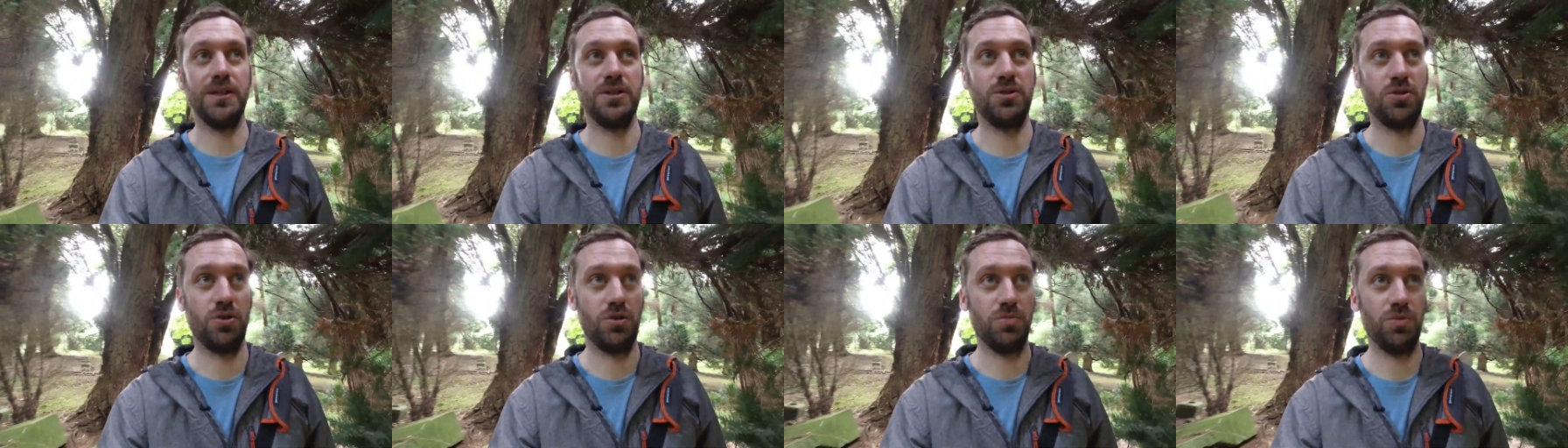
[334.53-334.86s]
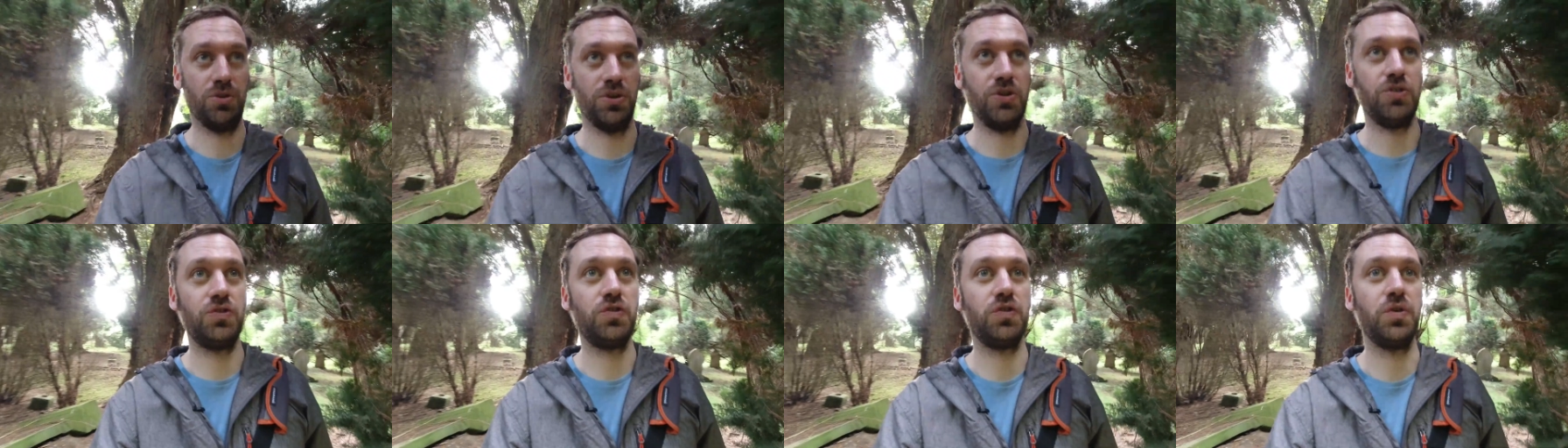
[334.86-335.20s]
so I'm
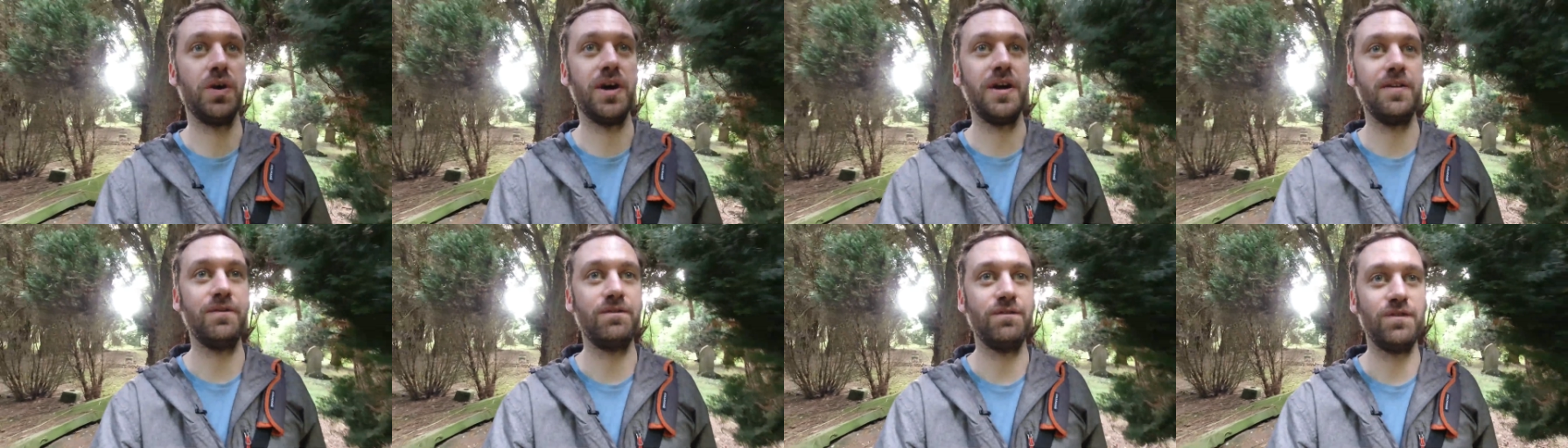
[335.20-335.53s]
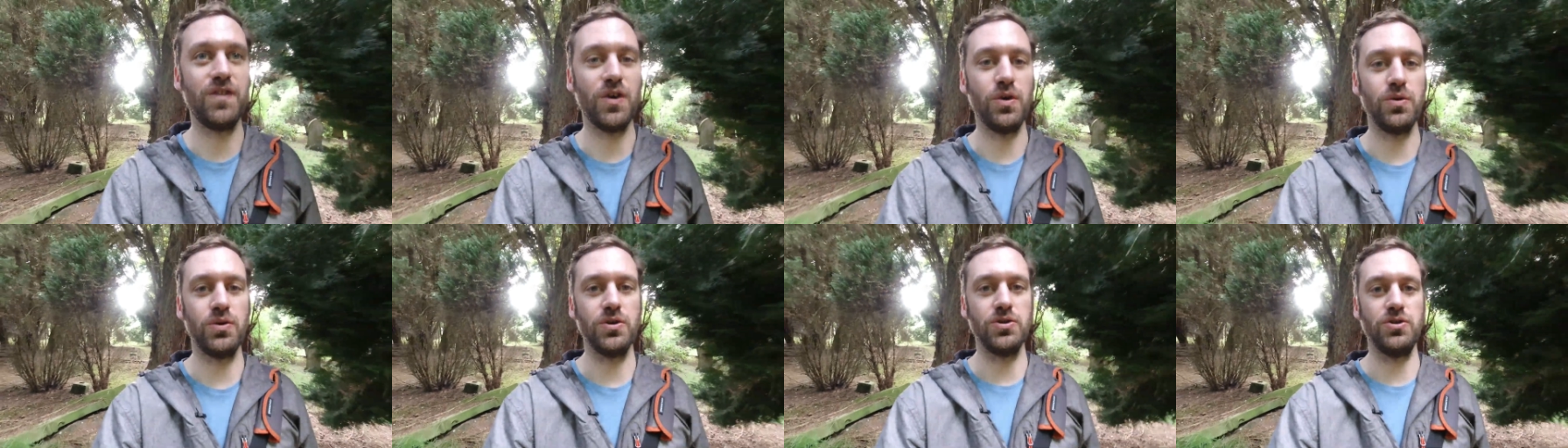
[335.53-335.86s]
going to try and
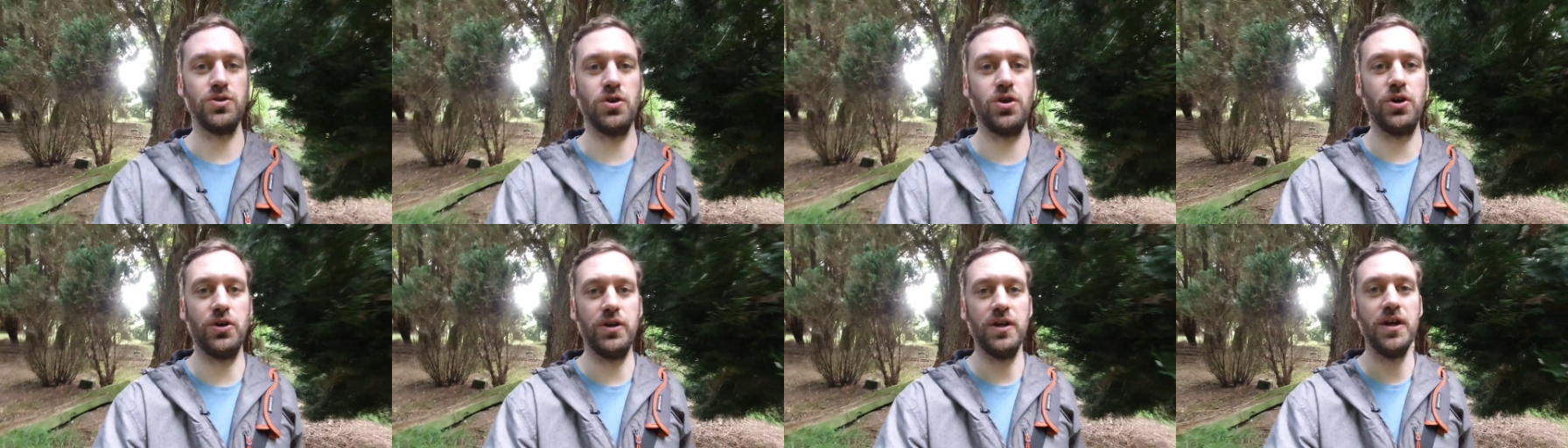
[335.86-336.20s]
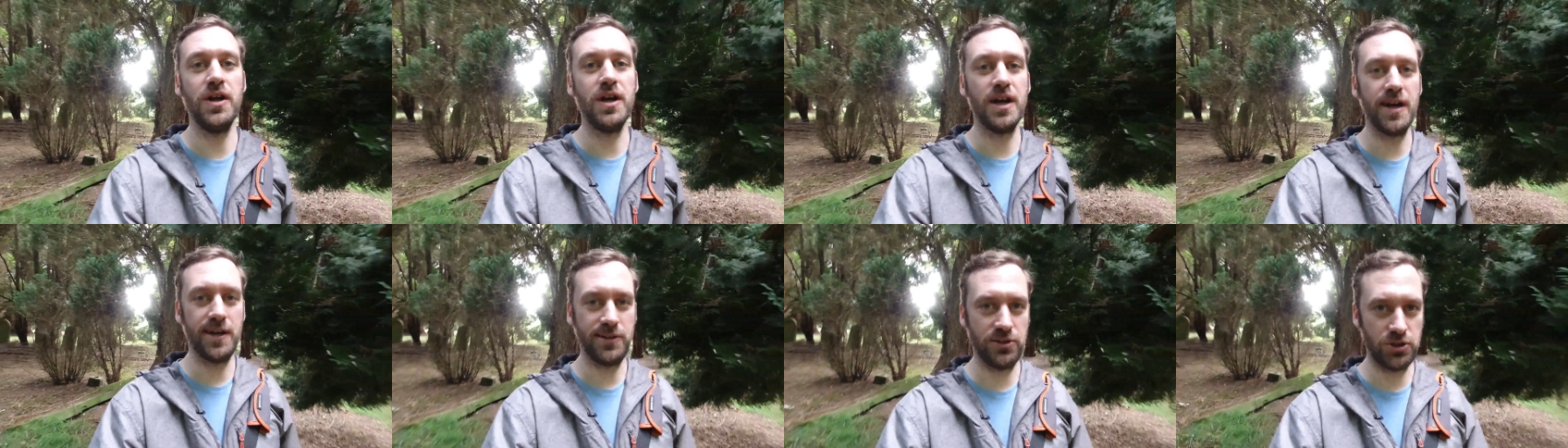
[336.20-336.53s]
focus on
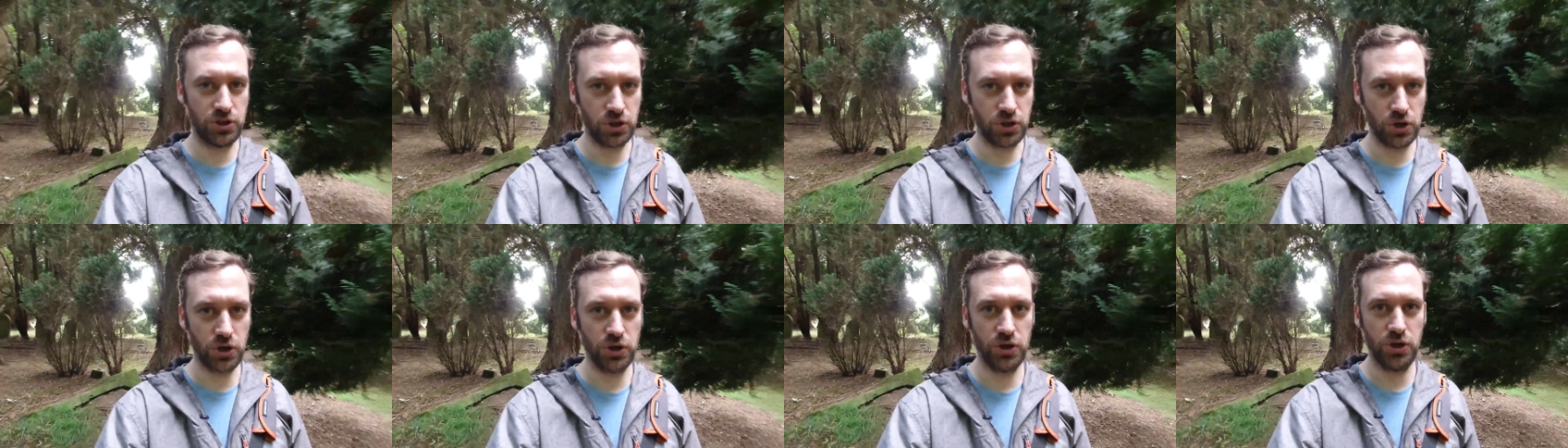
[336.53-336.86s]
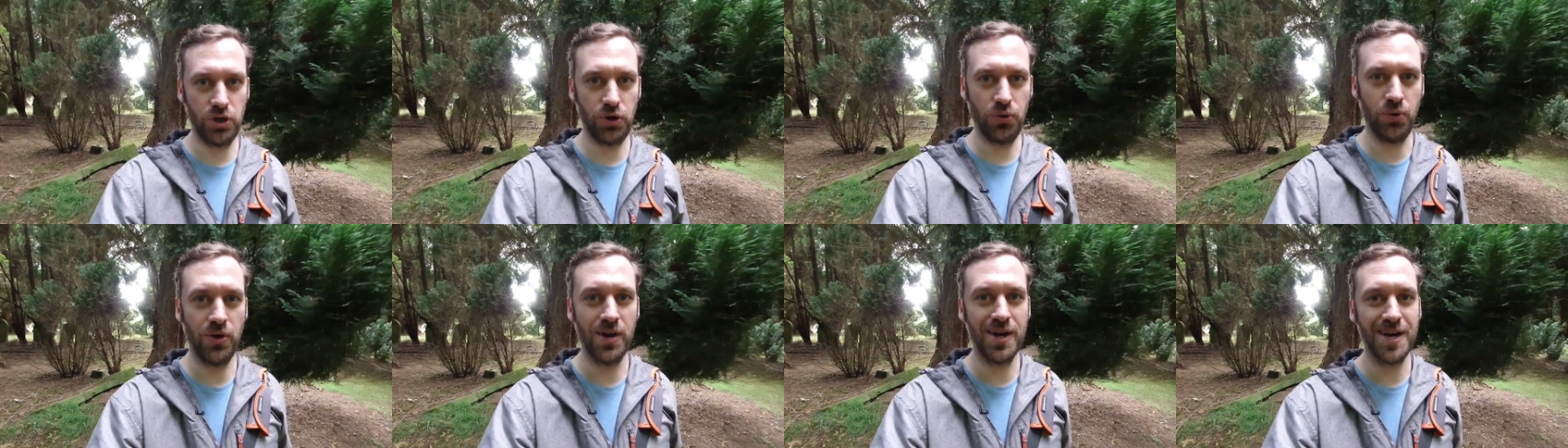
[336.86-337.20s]
and show
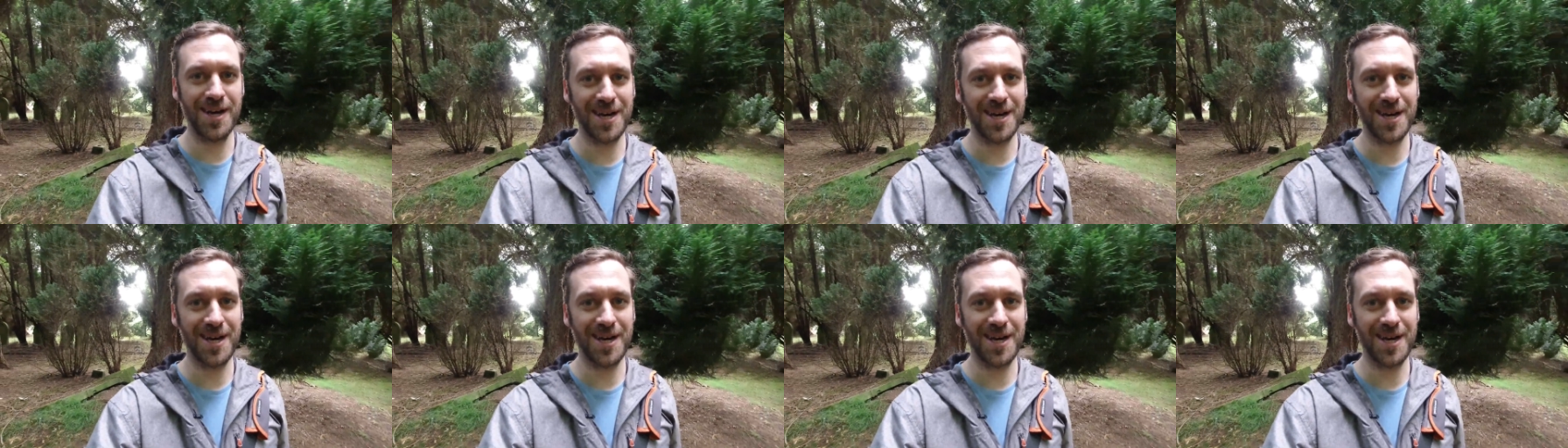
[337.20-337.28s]
you